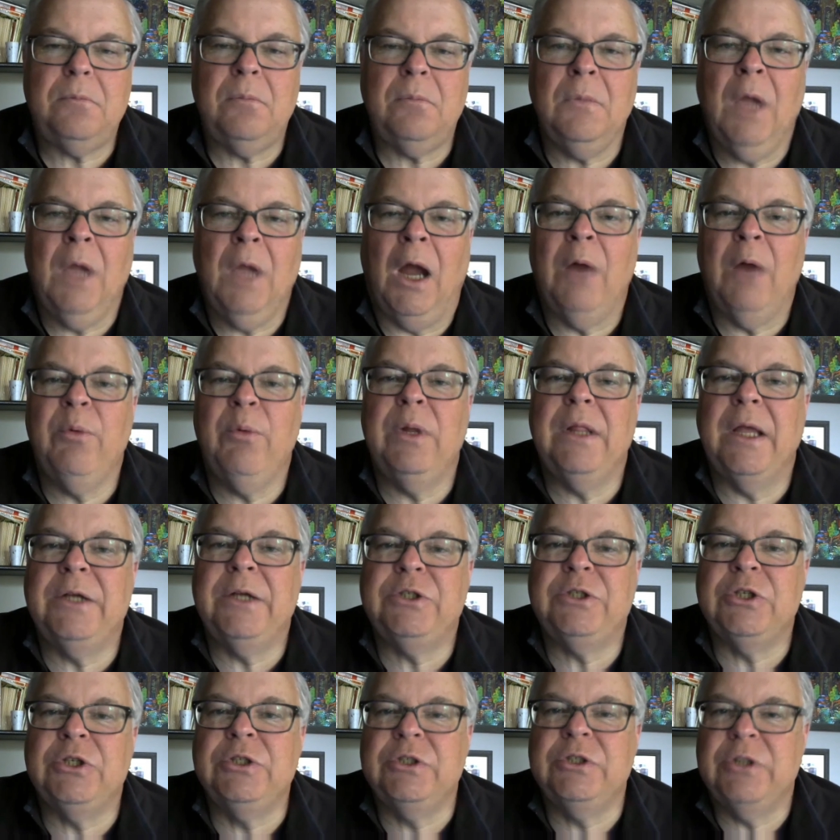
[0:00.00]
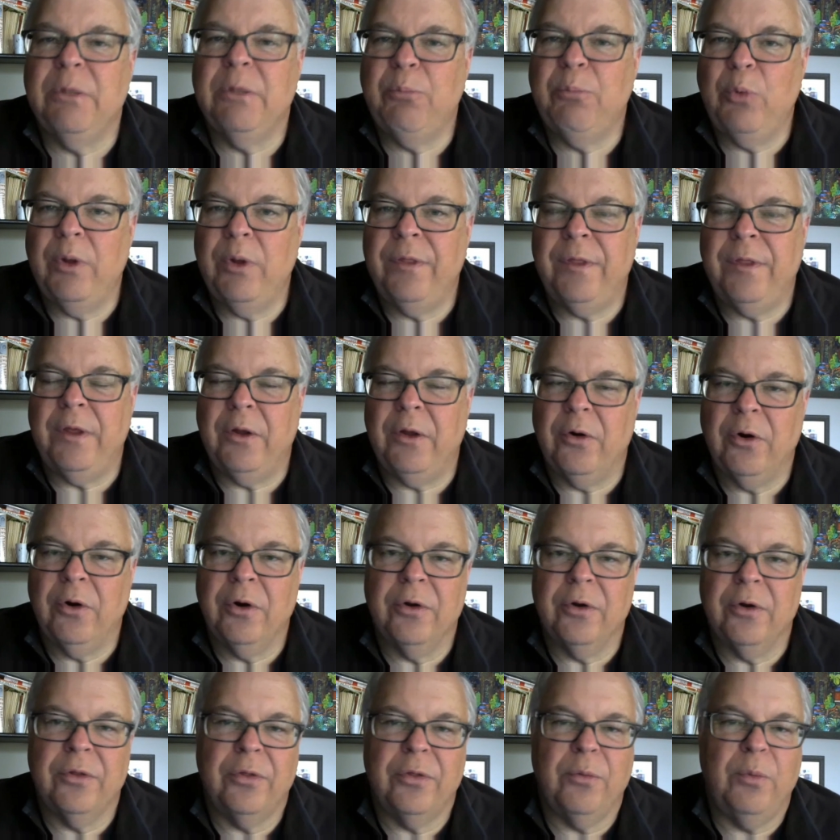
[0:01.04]
our relationship with the
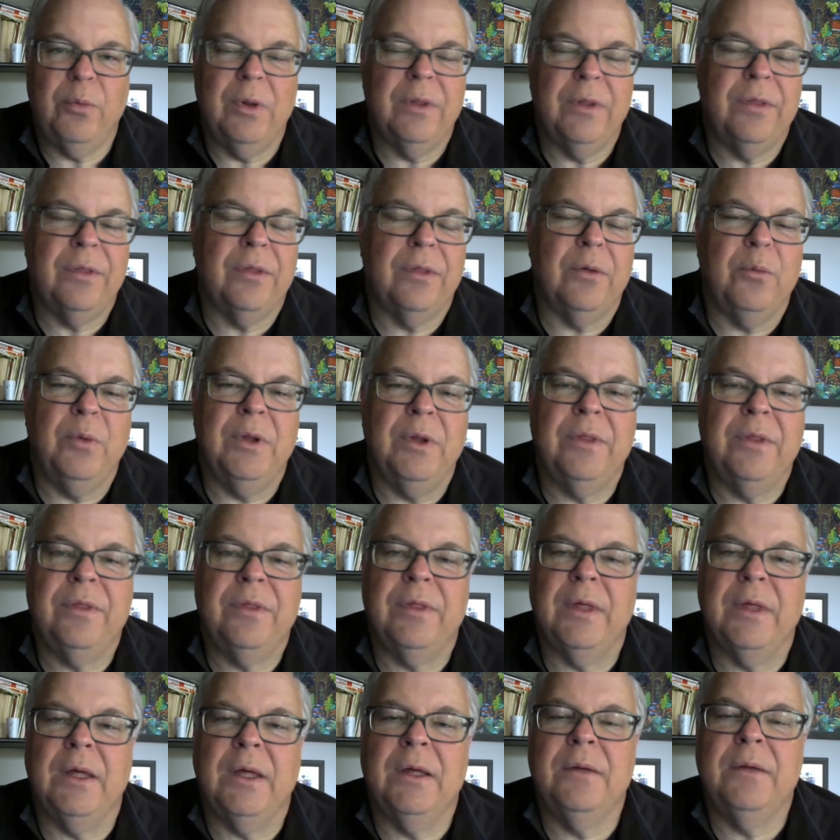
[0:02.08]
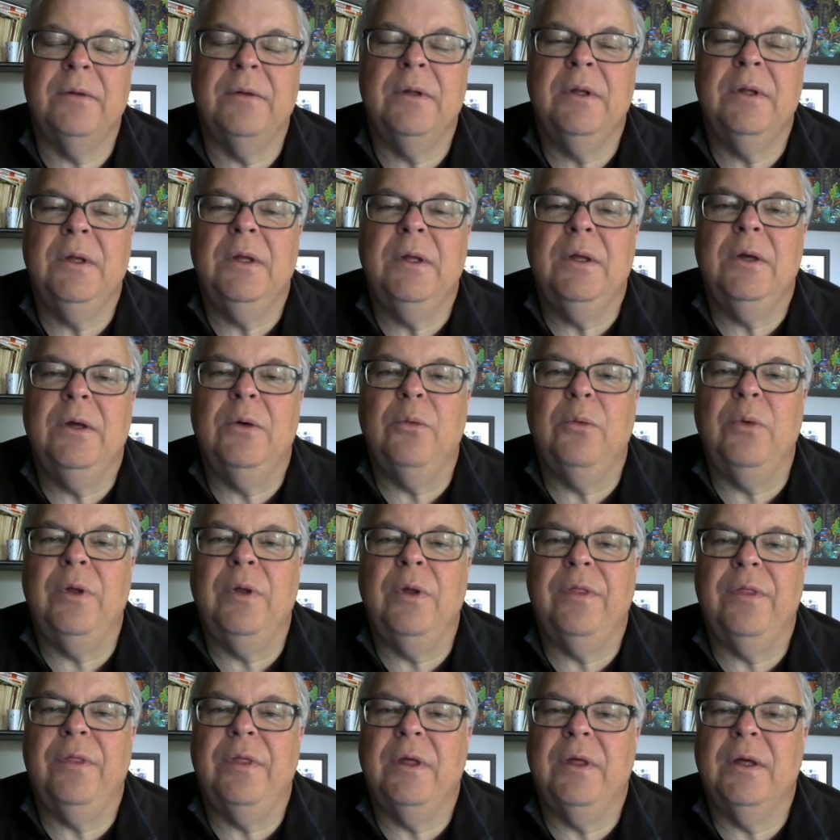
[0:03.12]
earth, with, with, uh,
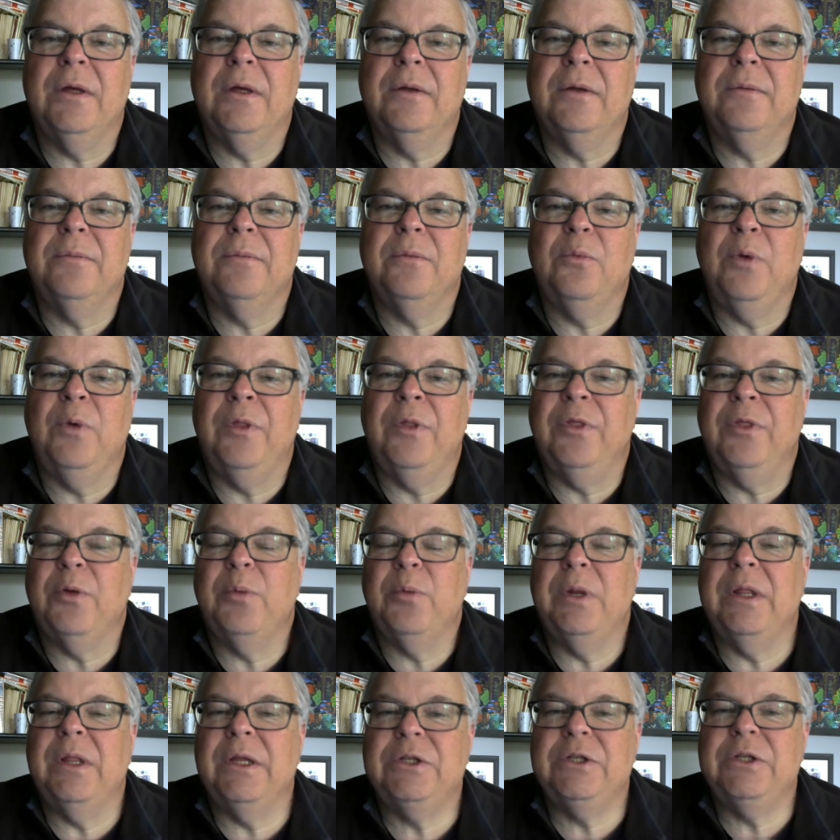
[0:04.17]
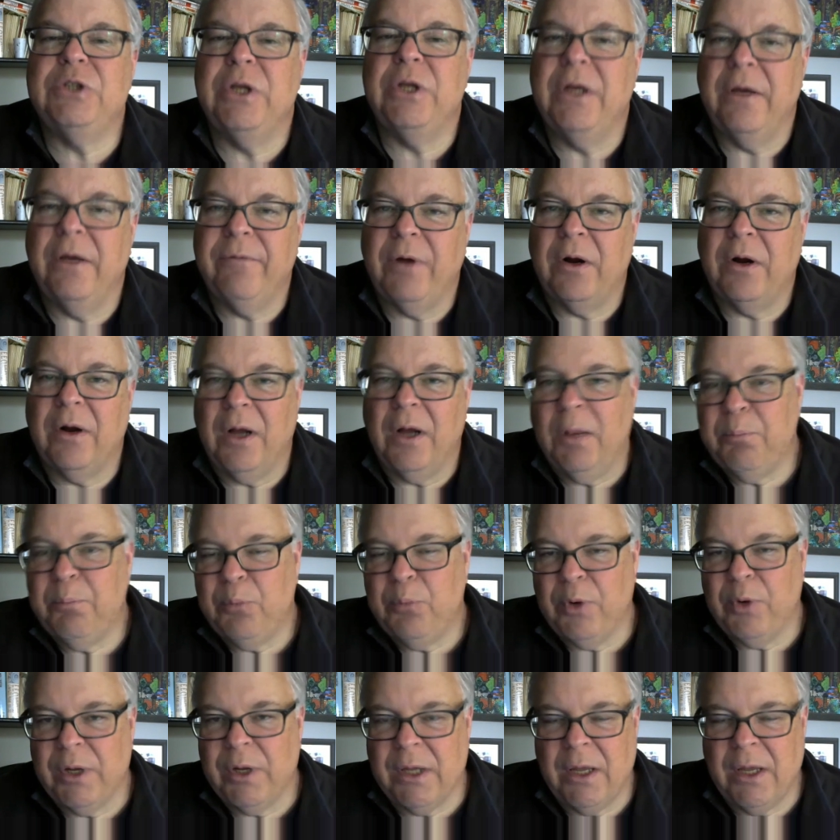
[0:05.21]
with, uh, with the religion of our
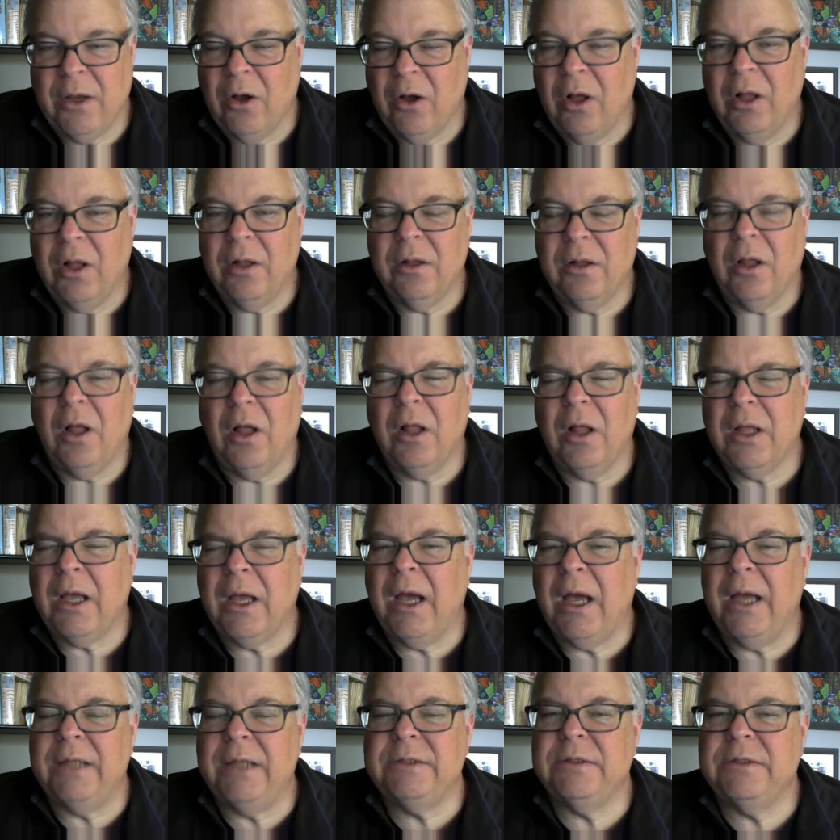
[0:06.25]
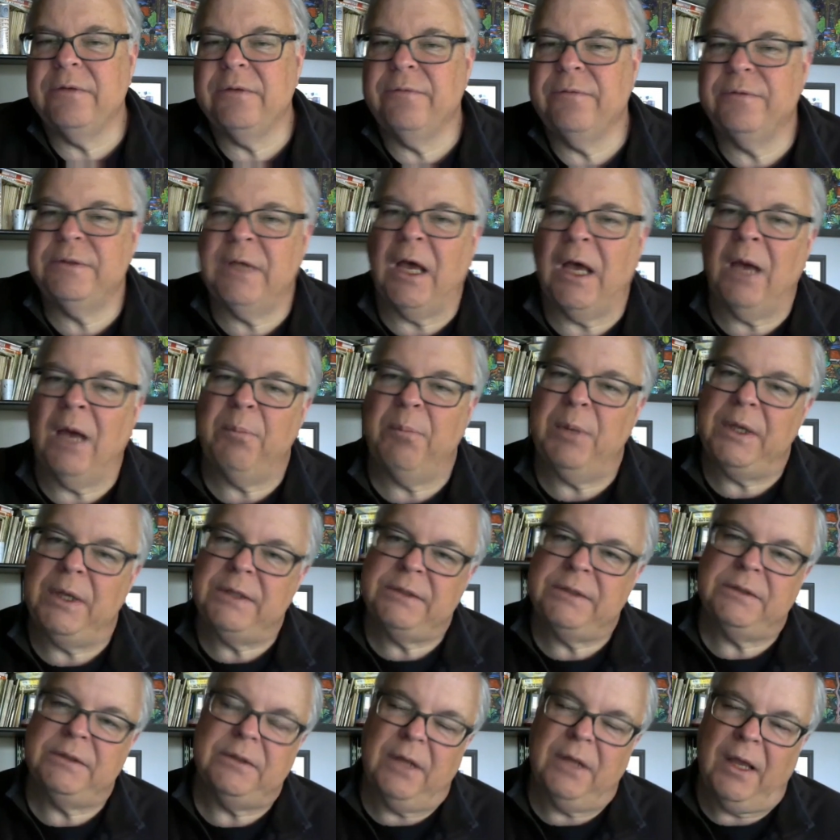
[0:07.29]
upbringing. All, all kinds of
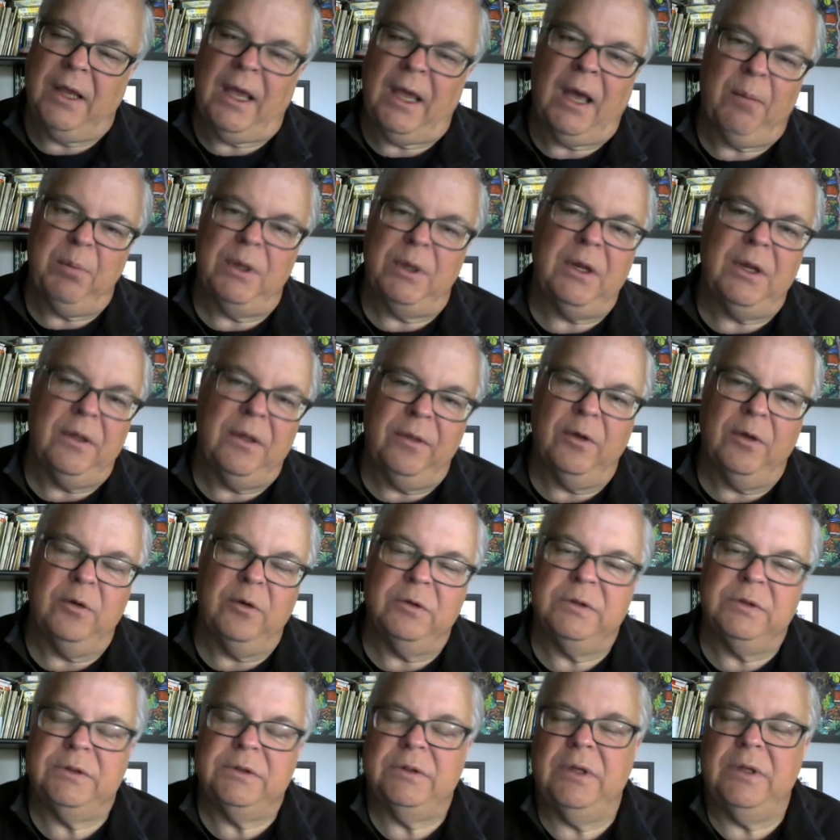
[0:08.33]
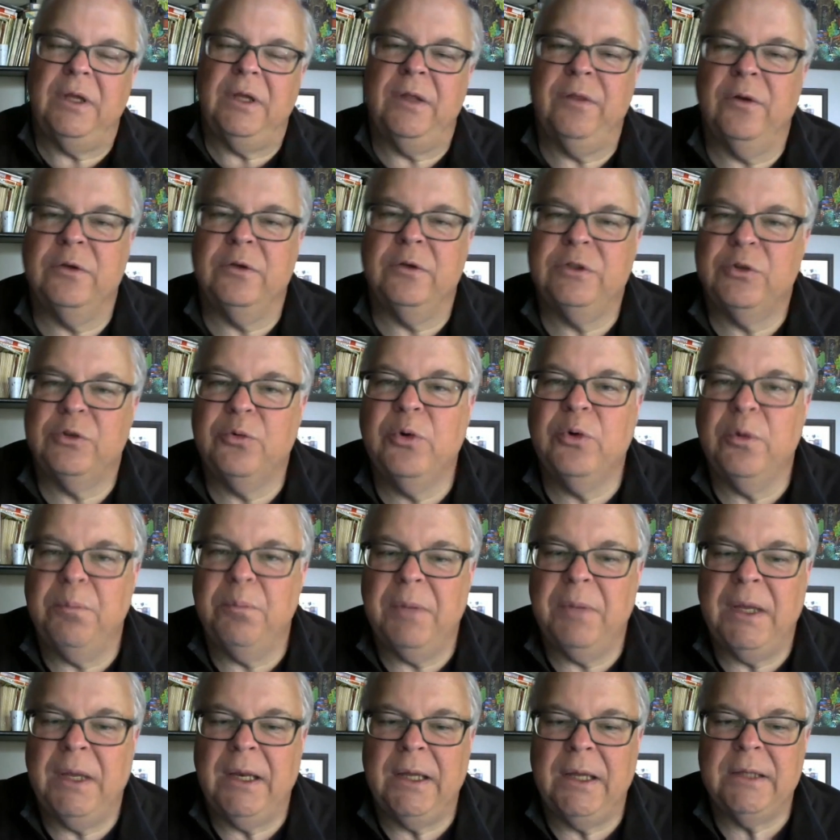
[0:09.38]
topics happen in those, in those group
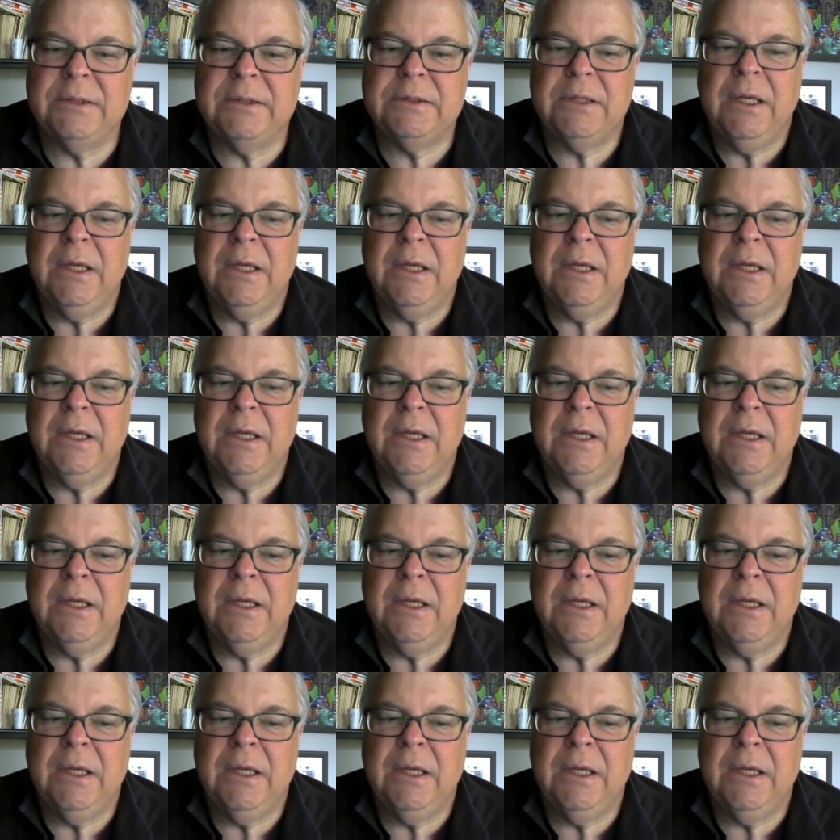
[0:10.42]
meetings.